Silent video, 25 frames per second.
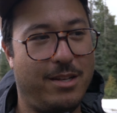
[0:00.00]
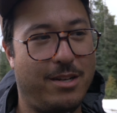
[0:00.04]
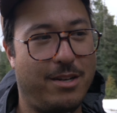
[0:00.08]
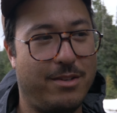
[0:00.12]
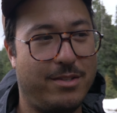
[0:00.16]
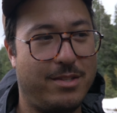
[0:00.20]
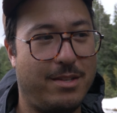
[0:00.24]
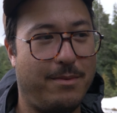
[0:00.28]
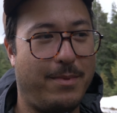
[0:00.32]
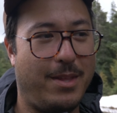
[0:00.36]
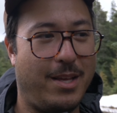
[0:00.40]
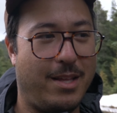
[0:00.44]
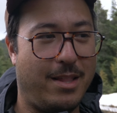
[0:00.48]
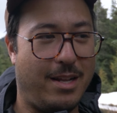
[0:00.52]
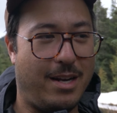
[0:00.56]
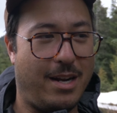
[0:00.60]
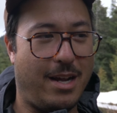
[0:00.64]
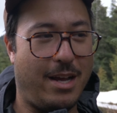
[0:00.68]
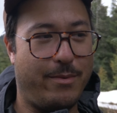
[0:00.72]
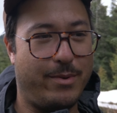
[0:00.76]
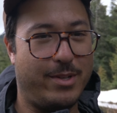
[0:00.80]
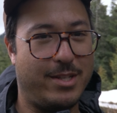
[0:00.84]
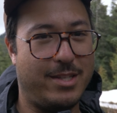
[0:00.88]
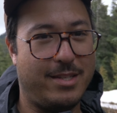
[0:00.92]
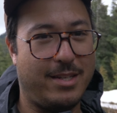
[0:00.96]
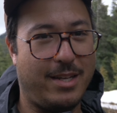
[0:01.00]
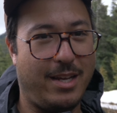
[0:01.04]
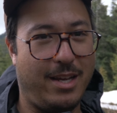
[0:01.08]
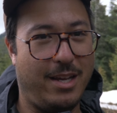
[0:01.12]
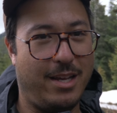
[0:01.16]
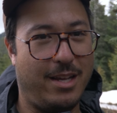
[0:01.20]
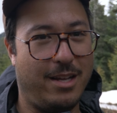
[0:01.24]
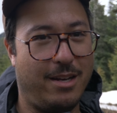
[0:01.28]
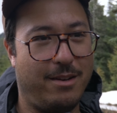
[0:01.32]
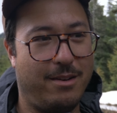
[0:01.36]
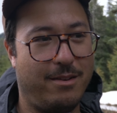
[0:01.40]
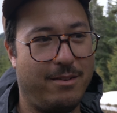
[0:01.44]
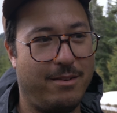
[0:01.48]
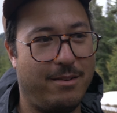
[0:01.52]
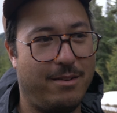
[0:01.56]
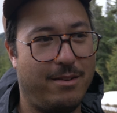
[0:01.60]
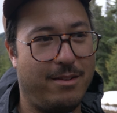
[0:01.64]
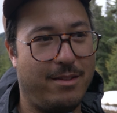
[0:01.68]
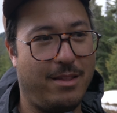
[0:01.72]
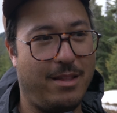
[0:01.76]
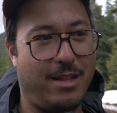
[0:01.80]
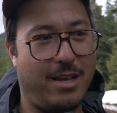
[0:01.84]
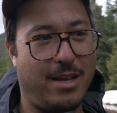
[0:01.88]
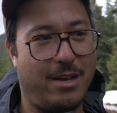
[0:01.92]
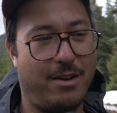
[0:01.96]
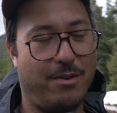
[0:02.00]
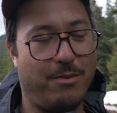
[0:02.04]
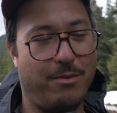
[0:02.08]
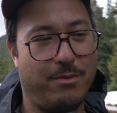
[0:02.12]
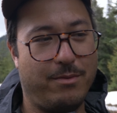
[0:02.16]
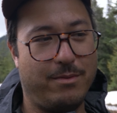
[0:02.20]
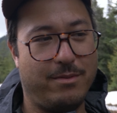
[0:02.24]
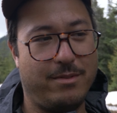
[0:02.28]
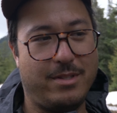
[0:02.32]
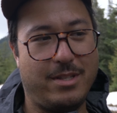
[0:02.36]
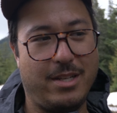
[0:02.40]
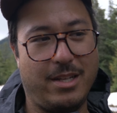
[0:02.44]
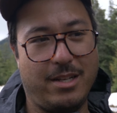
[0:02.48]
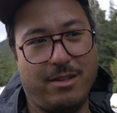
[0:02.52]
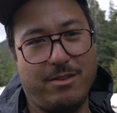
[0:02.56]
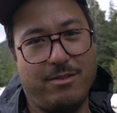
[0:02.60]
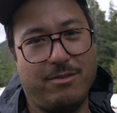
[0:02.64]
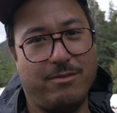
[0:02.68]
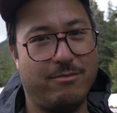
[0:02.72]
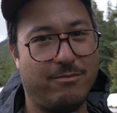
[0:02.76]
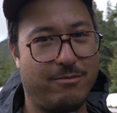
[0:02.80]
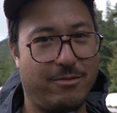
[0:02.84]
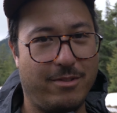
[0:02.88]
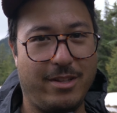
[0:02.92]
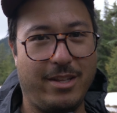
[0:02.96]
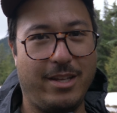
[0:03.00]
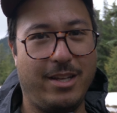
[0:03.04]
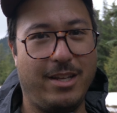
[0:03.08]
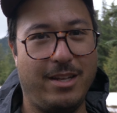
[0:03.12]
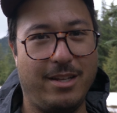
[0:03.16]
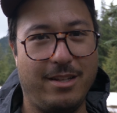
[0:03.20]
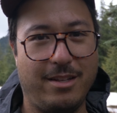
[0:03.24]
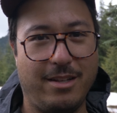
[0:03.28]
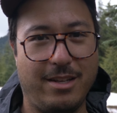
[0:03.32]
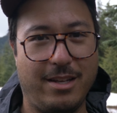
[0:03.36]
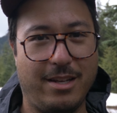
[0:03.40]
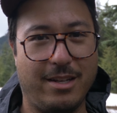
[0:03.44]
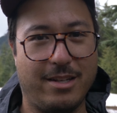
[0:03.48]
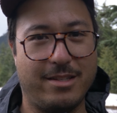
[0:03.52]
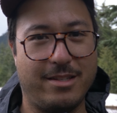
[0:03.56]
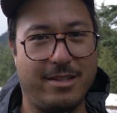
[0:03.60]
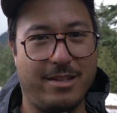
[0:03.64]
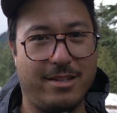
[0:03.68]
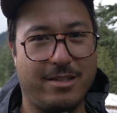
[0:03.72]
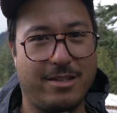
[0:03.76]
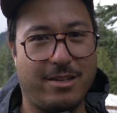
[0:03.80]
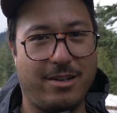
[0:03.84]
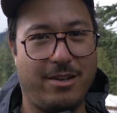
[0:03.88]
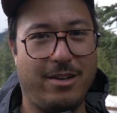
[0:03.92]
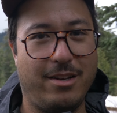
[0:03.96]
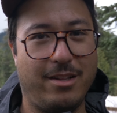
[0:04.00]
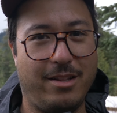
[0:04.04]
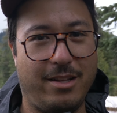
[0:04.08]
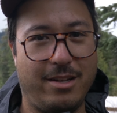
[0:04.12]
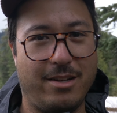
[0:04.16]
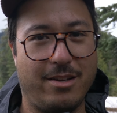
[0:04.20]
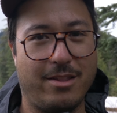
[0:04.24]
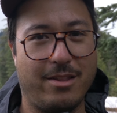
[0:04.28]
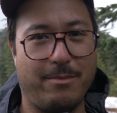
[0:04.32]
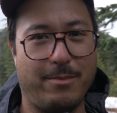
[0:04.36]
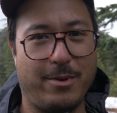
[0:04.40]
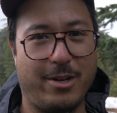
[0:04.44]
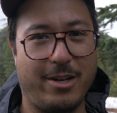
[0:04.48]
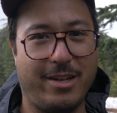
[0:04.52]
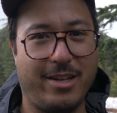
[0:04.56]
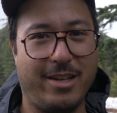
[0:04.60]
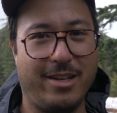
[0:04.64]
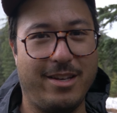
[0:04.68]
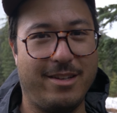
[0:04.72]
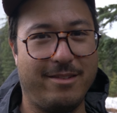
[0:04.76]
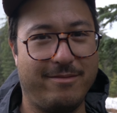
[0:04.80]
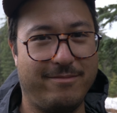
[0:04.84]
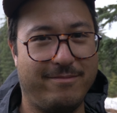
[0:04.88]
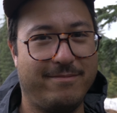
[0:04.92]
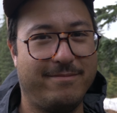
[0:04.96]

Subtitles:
know, something that I would skate that didn't really exist currently on the market.